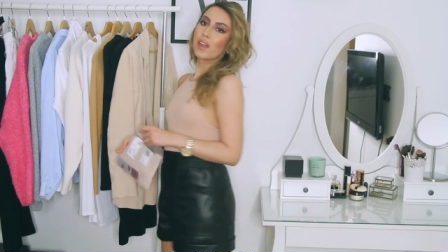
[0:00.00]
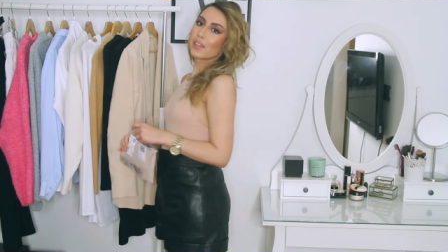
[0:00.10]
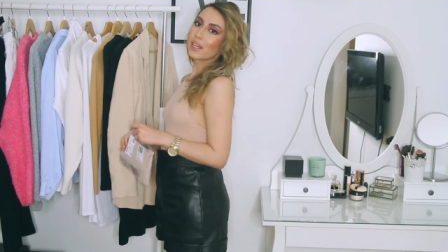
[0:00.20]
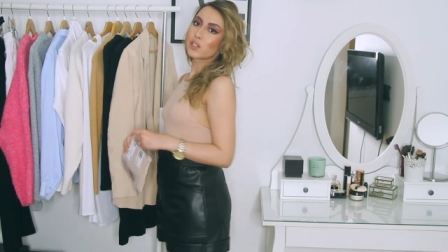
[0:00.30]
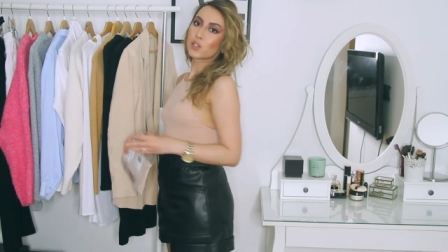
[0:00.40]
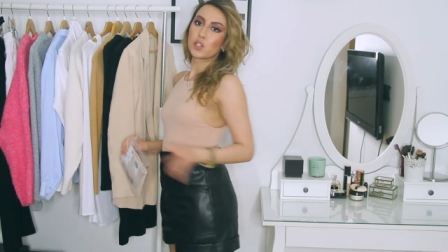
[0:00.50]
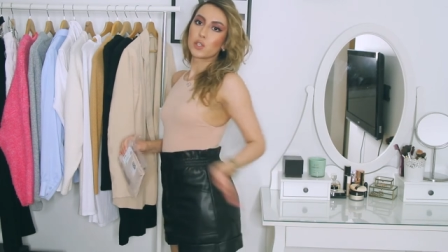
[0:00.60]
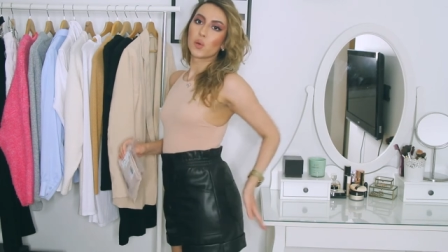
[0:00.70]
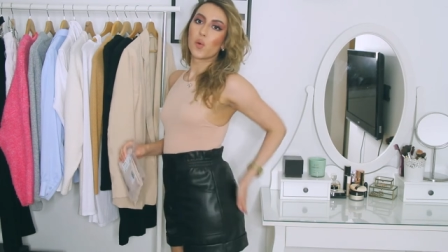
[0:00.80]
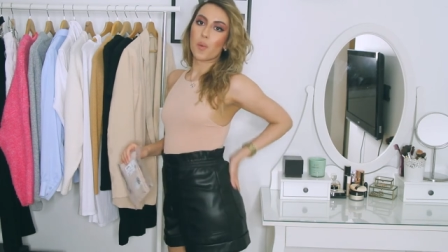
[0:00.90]
thanks
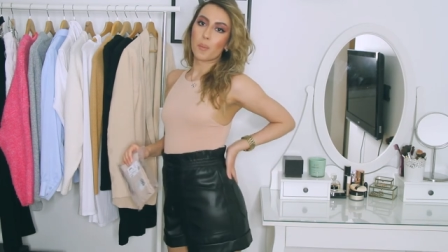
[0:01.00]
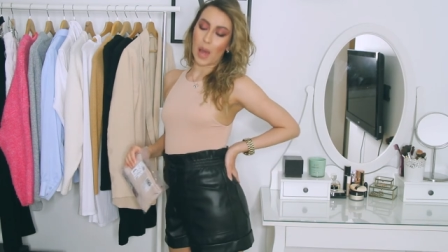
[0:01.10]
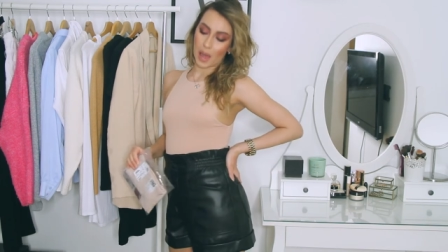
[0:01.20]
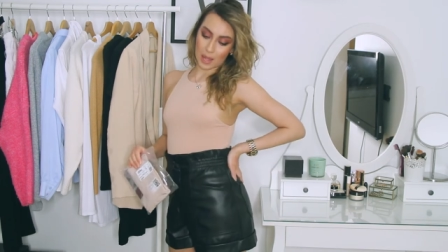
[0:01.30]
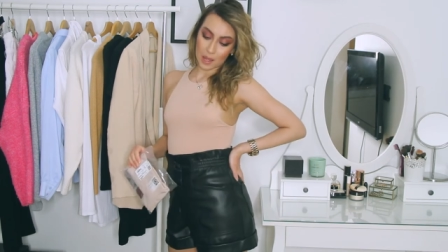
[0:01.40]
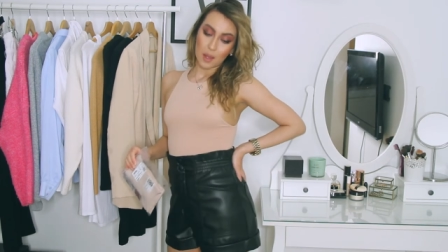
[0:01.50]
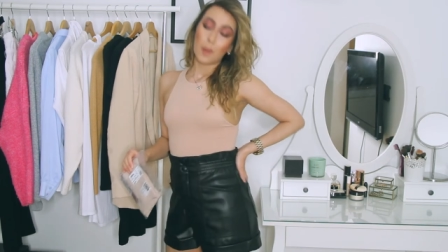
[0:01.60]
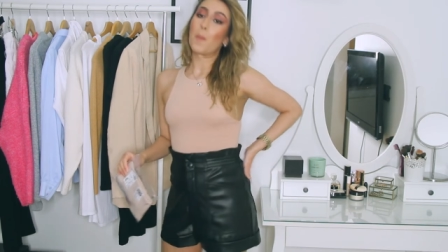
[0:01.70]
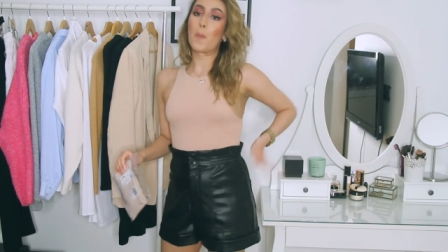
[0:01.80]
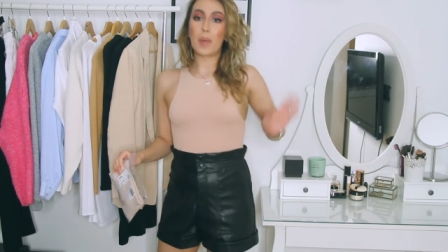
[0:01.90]
to my
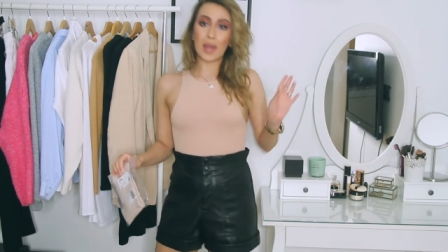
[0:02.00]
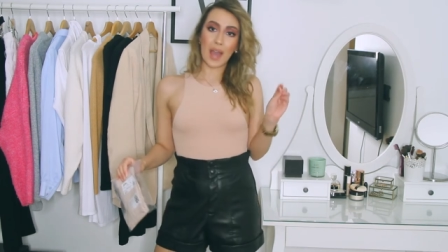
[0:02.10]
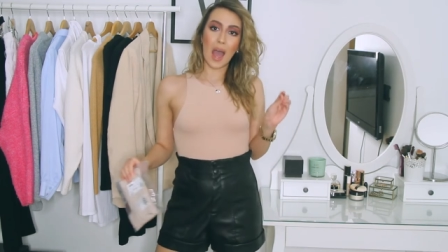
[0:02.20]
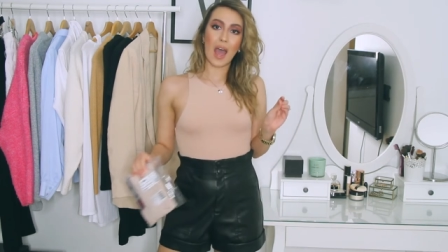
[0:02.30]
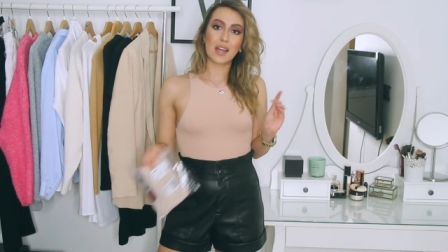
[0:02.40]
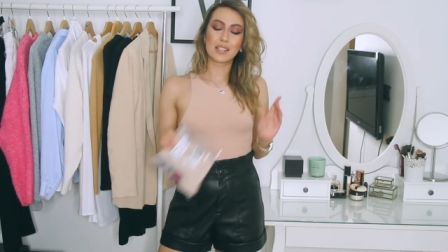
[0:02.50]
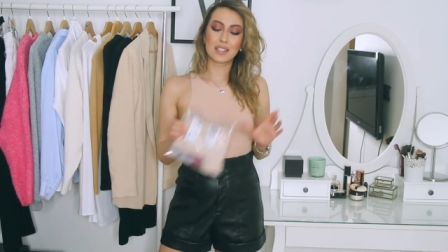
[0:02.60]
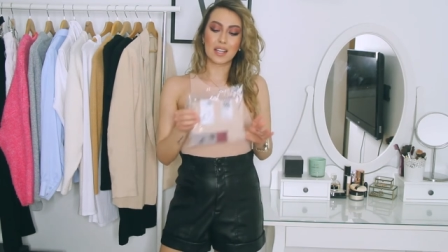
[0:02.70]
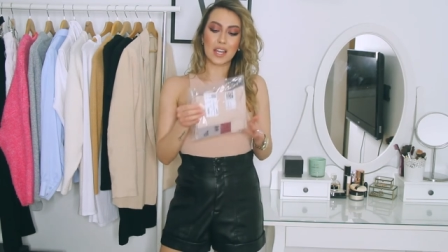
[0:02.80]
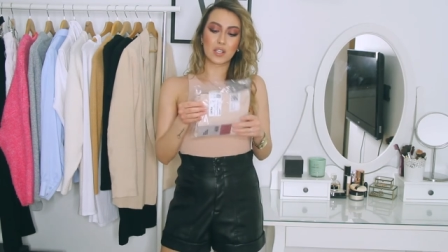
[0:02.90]
big
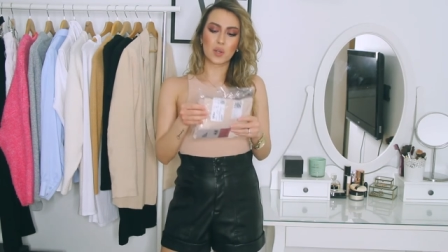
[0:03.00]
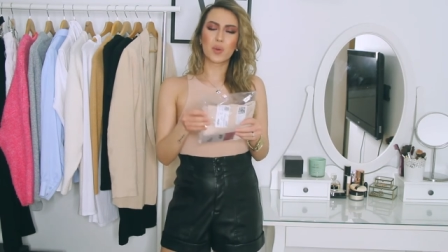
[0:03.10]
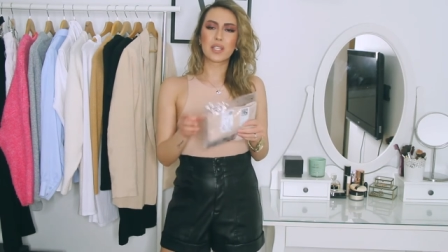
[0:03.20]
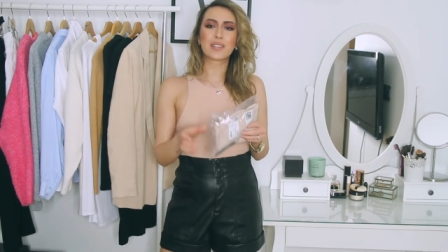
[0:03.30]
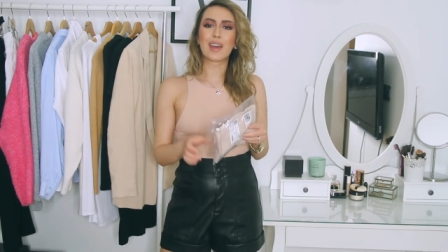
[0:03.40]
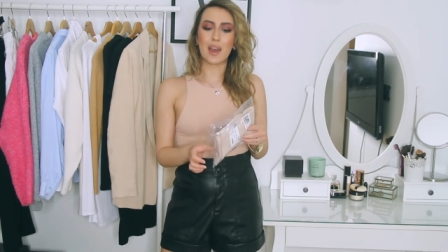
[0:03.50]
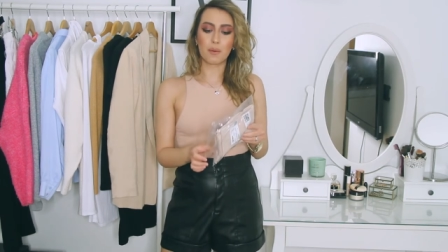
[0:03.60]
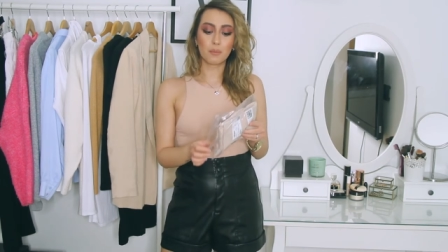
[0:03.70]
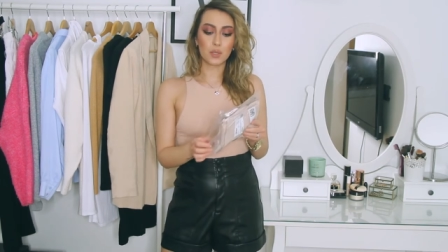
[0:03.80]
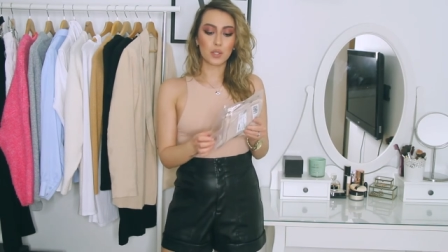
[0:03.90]
ass, is always
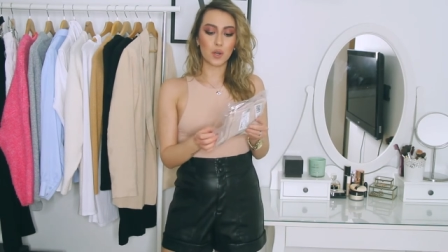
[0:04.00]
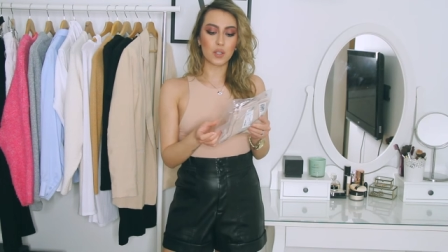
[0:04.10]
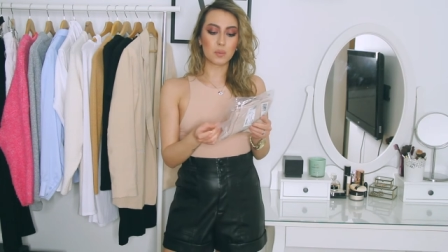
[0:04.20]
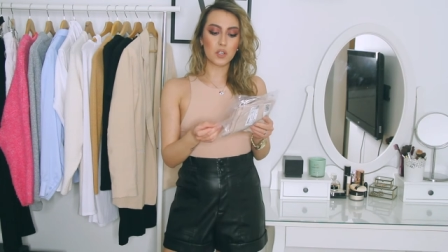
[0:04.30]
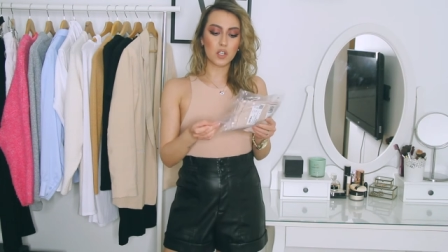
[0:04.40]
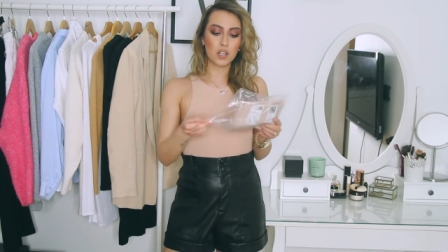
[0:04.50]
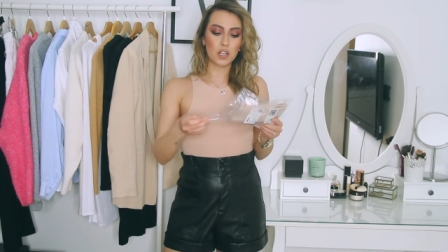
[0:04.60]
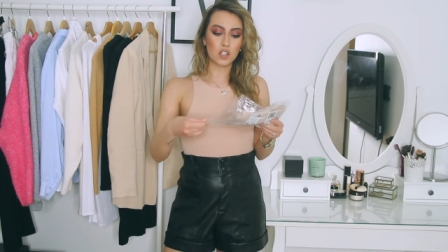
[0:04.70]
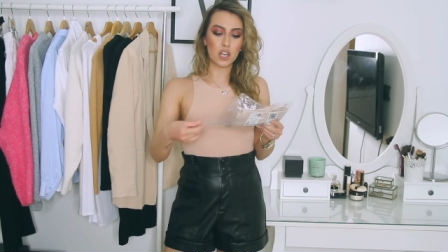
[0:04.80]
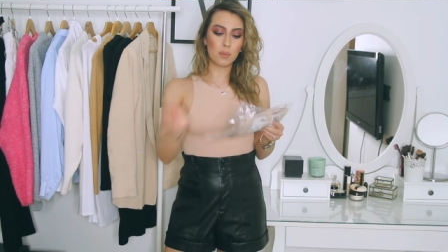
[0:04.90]
M. So especially
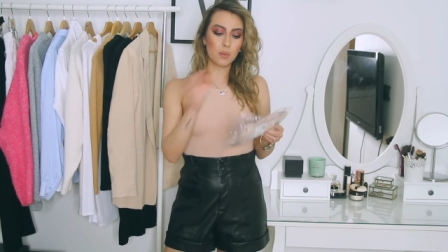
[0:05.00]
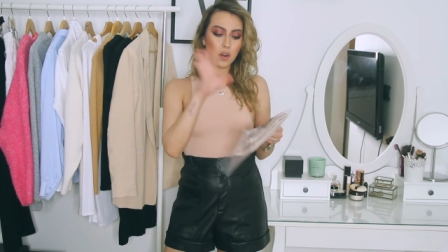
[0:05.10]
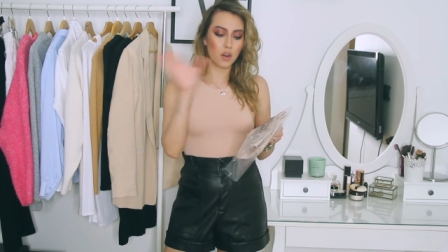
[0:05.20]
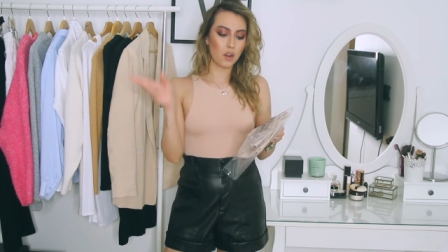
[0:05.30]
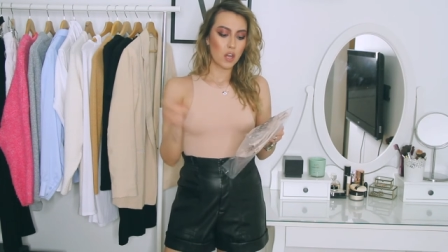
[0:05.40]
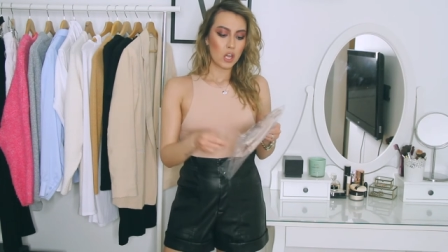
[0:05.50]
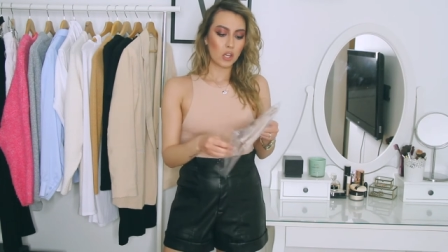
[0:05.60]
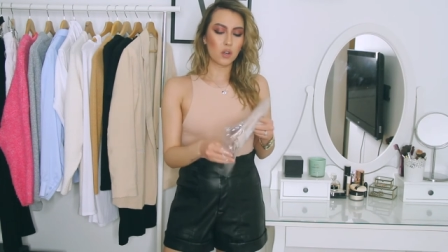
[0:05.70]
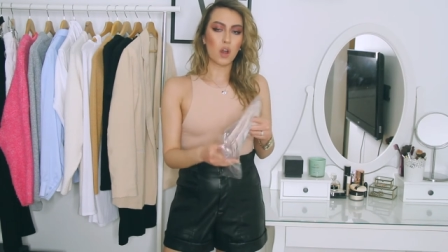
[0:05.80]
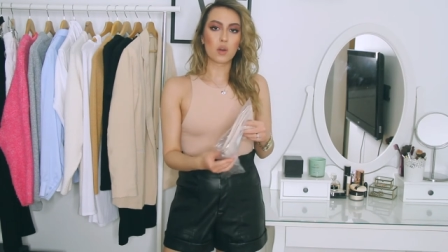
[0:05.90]
shapewear,
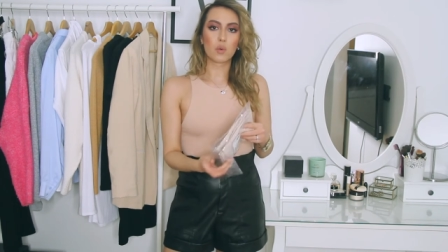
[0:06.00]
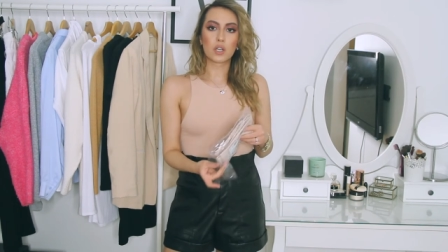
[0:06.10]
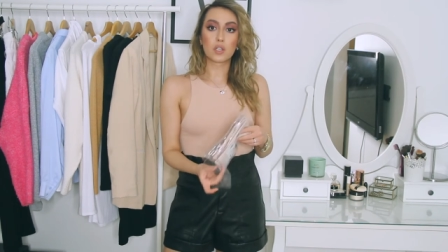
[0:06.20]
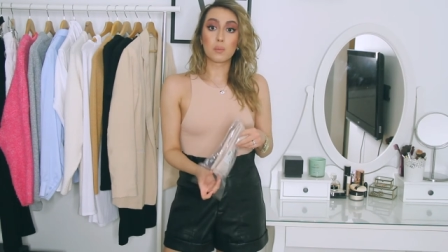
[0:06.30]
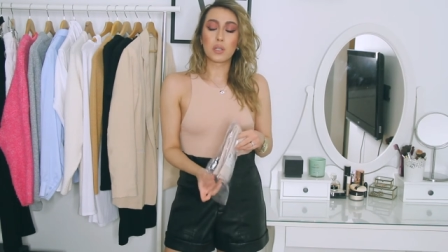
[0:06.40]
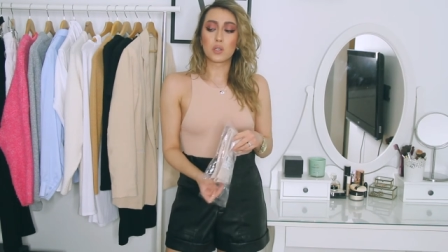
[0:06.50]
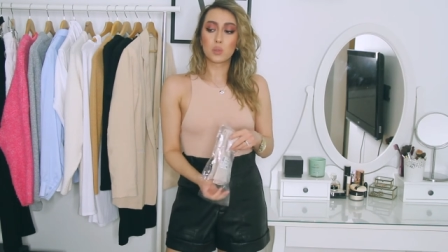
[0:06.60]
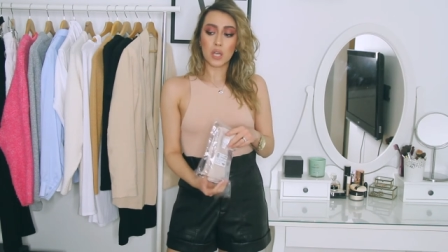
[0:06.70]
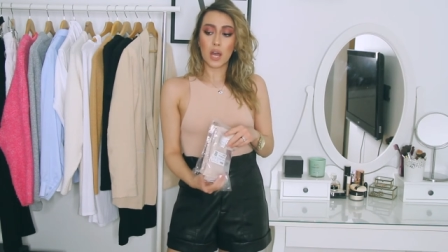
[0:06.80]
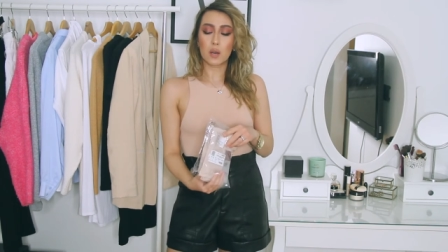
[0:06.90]
you know, I don't want it to be too
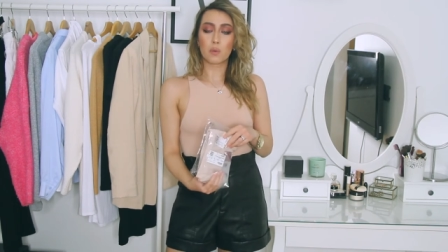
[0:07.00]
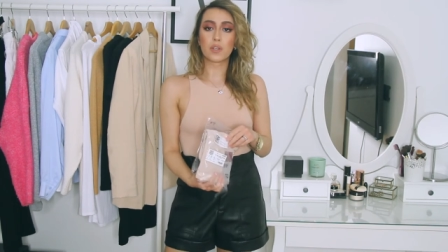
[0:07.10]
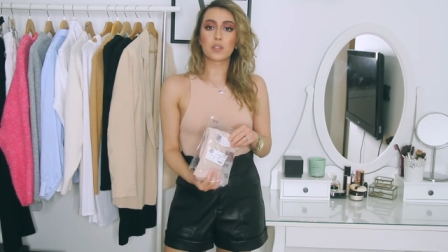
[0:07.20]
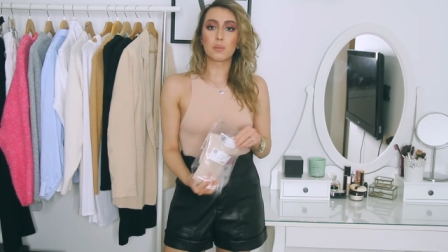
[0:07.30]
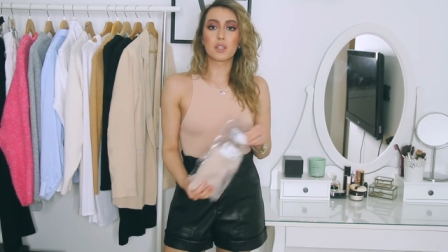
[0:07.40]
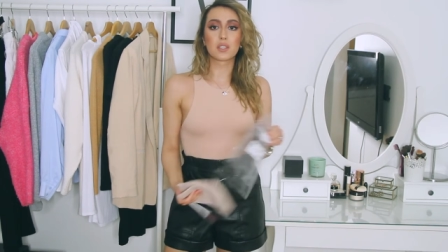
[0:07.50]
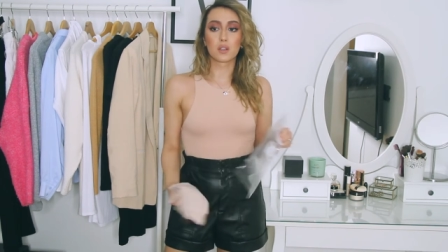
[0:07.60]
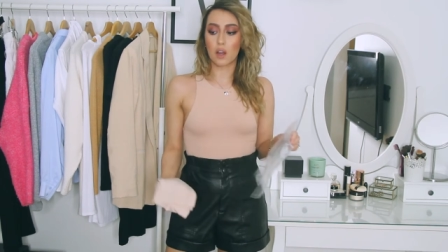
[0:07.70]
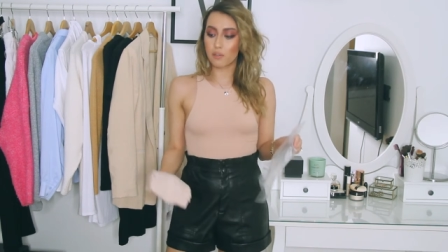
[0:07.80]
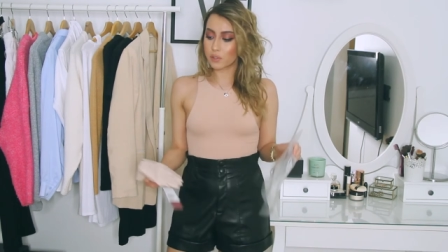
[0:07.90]
tight. I want it to be
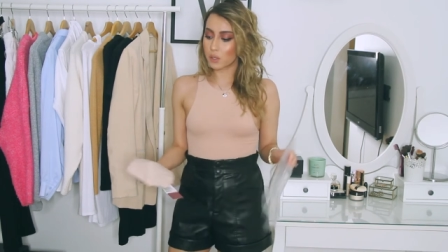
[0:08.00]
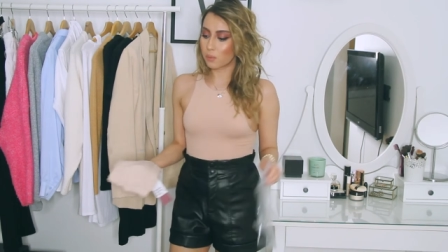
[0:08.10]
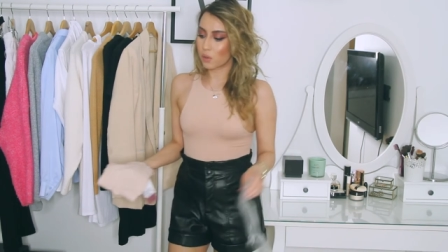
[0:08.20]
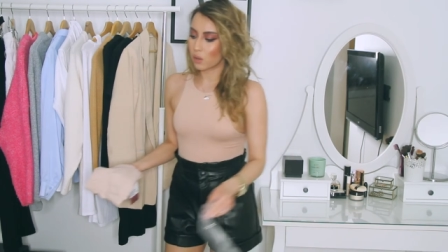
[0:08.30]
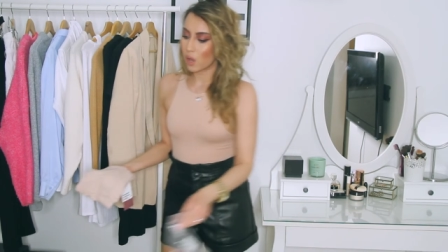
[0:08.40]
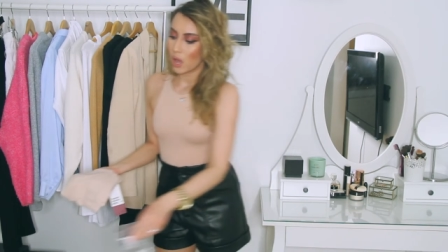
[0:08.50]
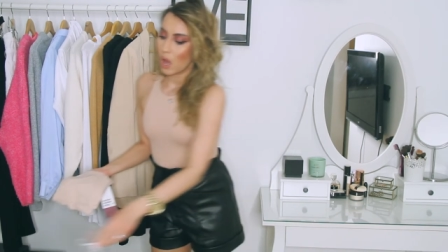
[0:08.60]
still comfortable.